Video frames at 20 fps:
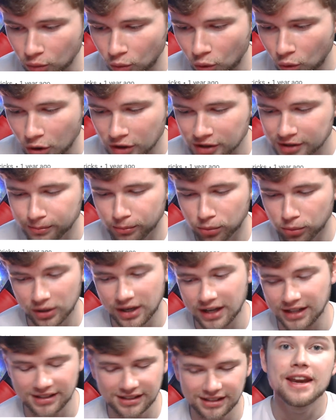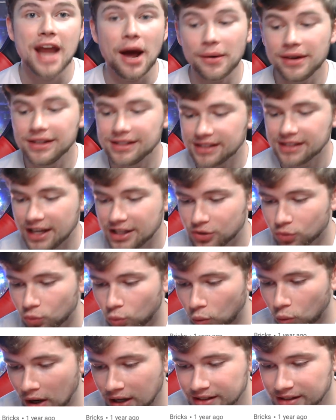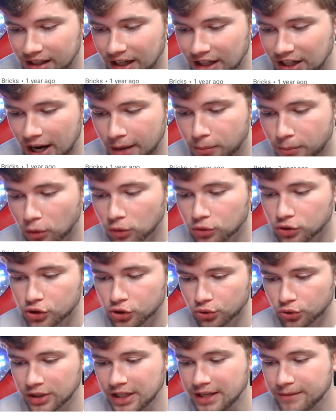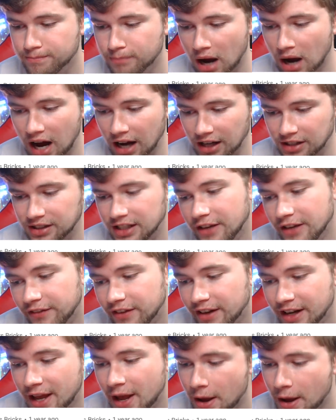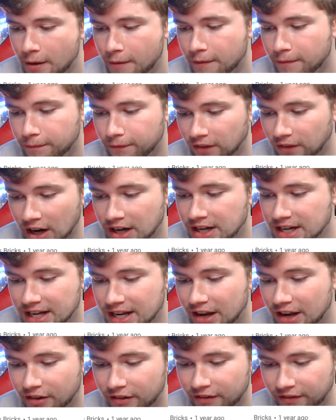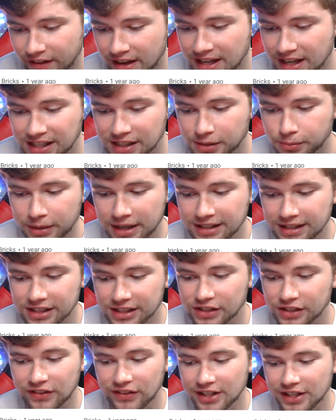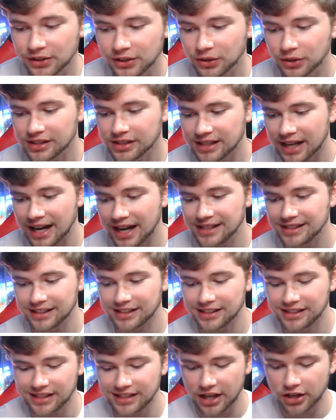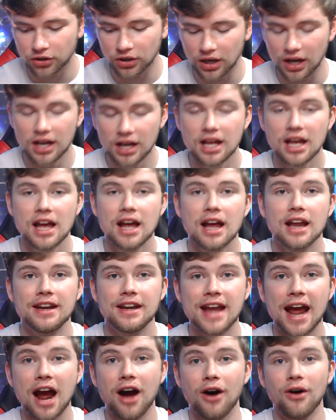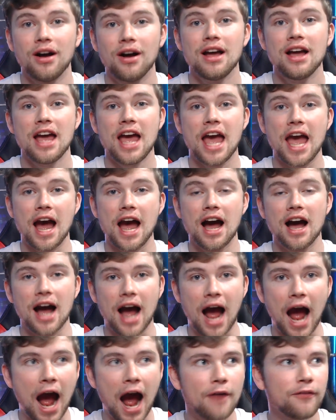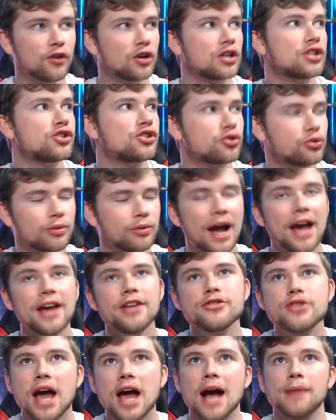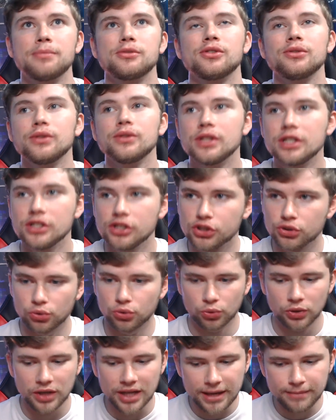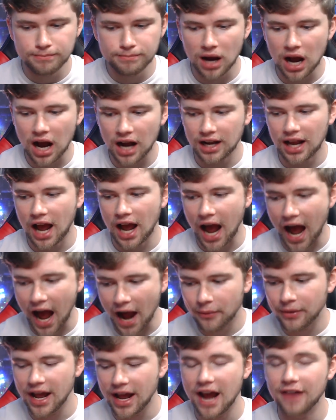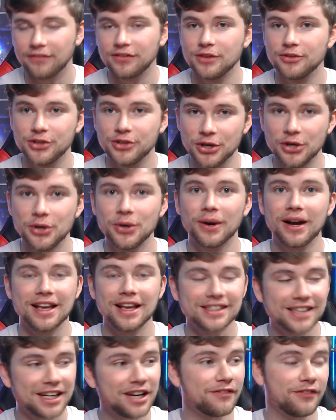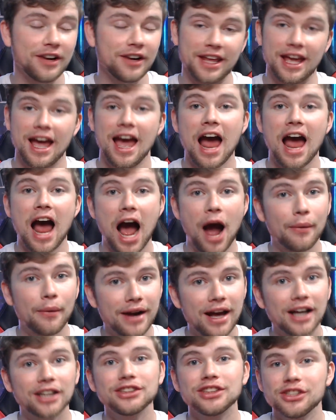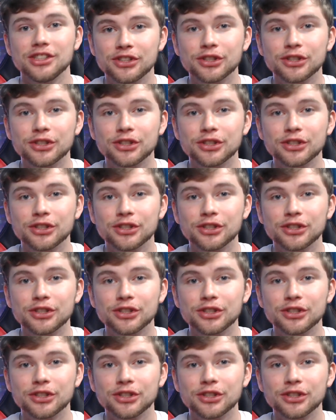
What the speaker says: Wars Bricks. Now he says, what's a couple dream mocks? Infinite funding, figs, pieces, vehicles, size, etc. Now, for a absolutely dream mock, I would have to do, it's kind of funny, I would actually